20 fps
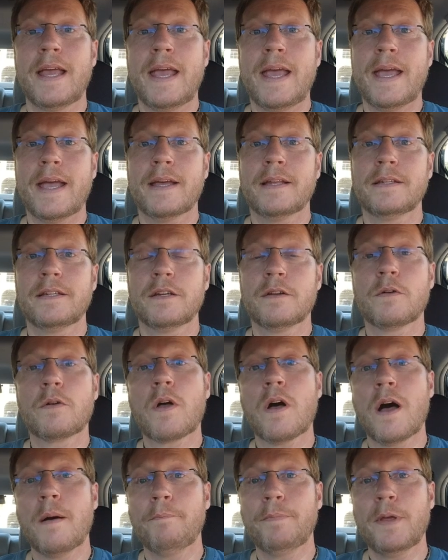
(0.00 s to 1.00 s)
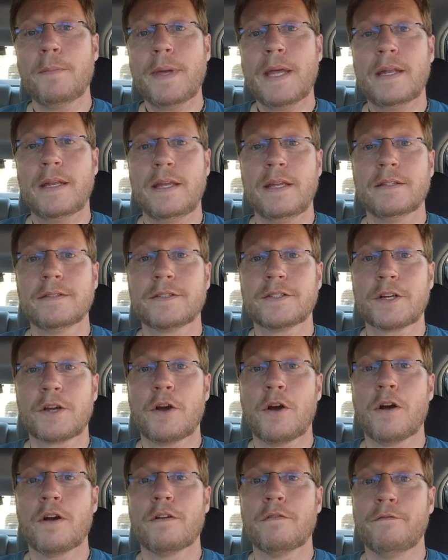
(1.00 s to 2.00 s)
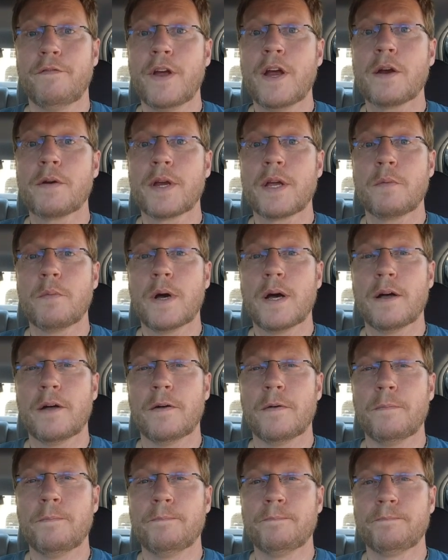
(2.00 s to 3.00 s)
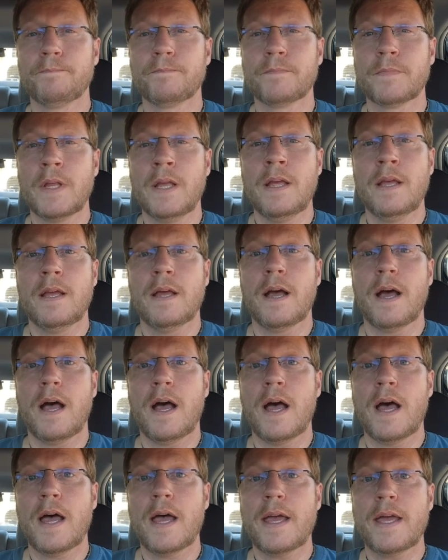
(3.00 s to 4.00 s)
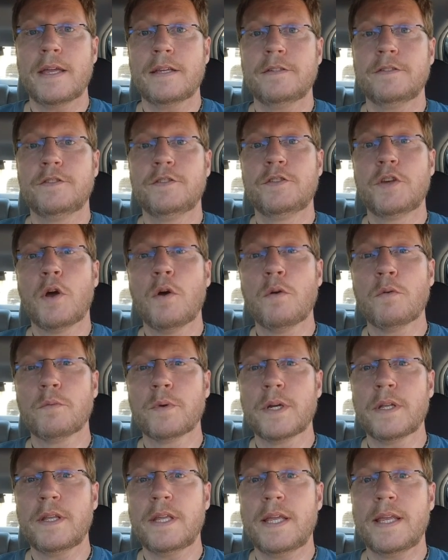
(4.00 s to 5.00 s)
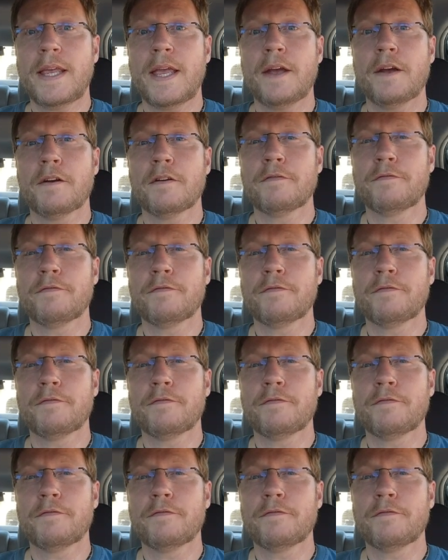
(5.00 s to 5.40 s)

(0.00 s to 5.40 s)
and it'll complement Instacart very well. I don't really care